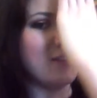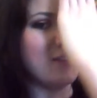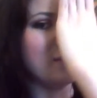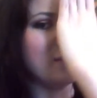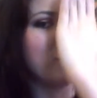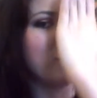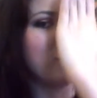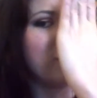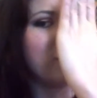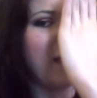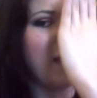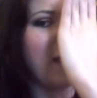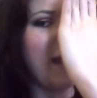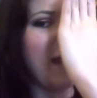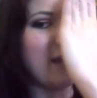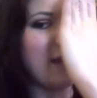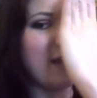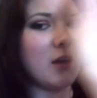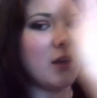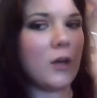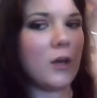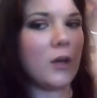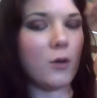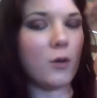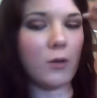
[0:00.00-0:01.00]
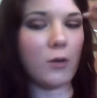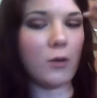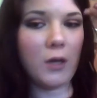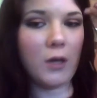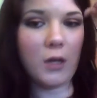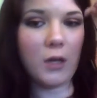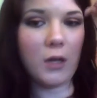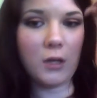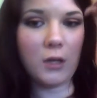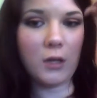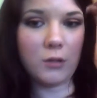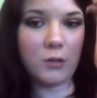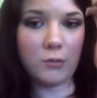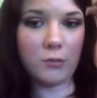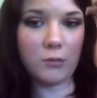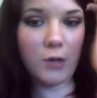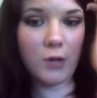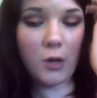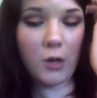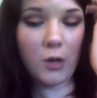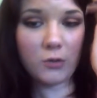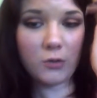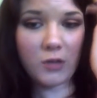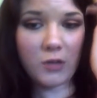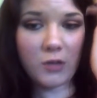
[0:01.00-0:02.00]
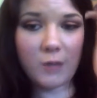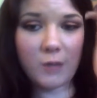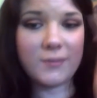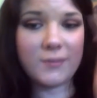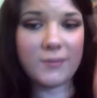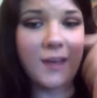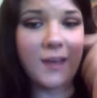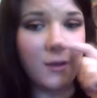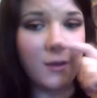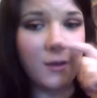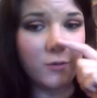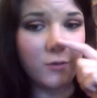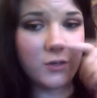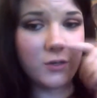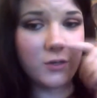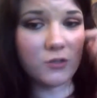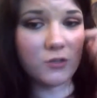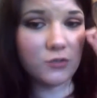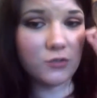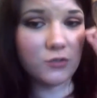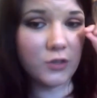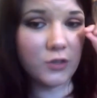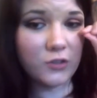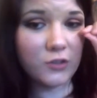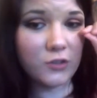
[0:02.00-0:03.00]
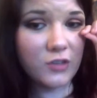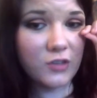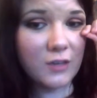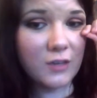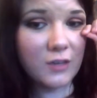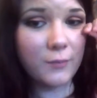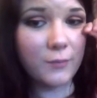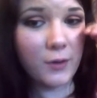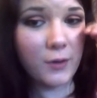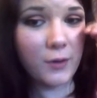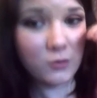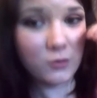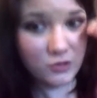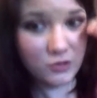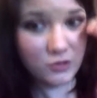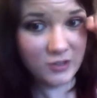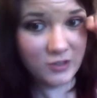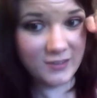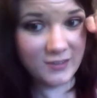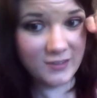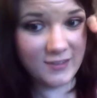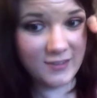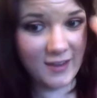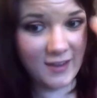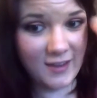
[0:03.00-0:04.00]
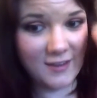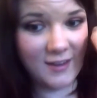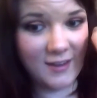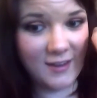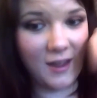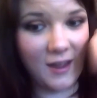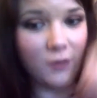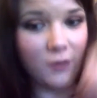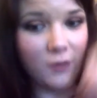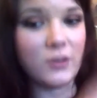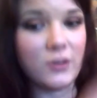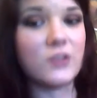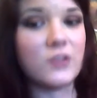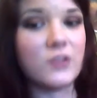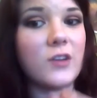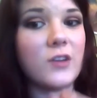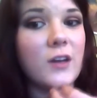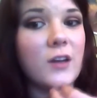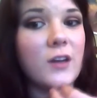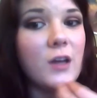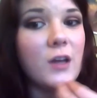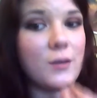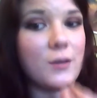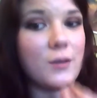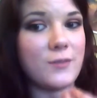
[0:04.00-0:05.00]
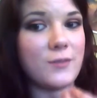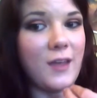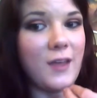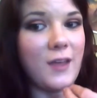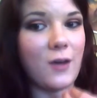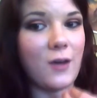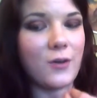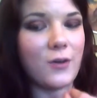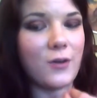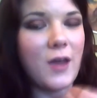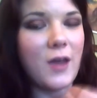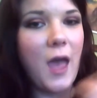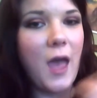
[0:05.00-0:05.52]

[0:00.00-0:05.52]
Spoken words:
is flat, your nose comes out, your cheekbones should stand out, your chin comes out.